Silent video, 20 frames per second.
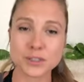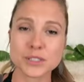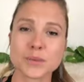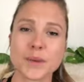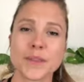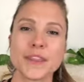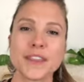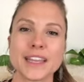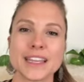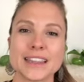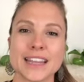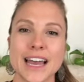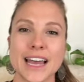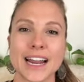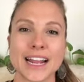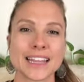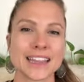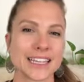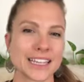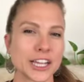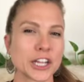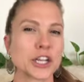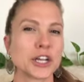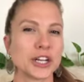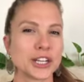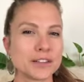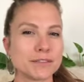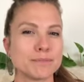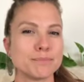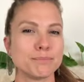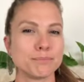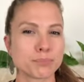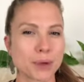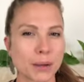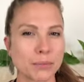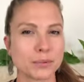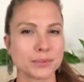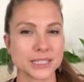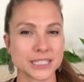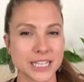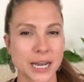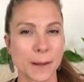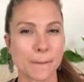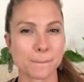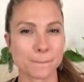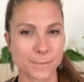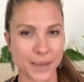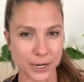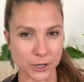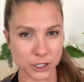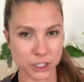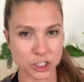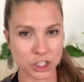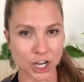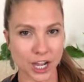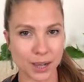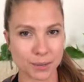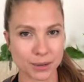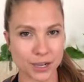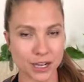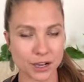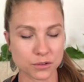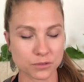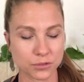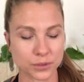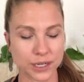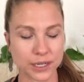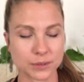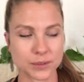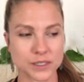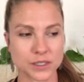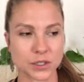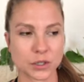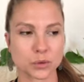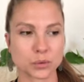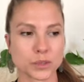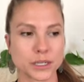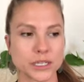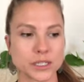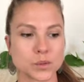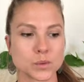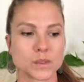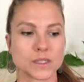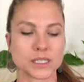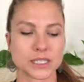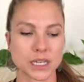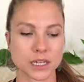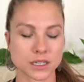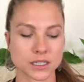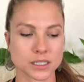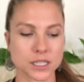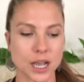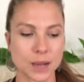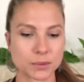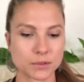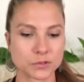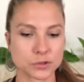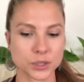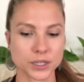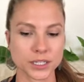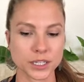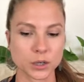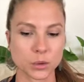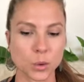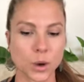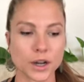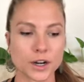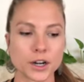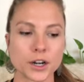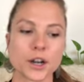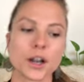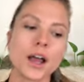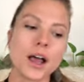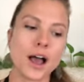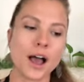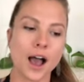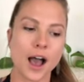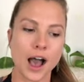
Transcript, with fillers: that was one thing that I think I could have probably done a better job of when I was in Greece was staying on top of drinking water.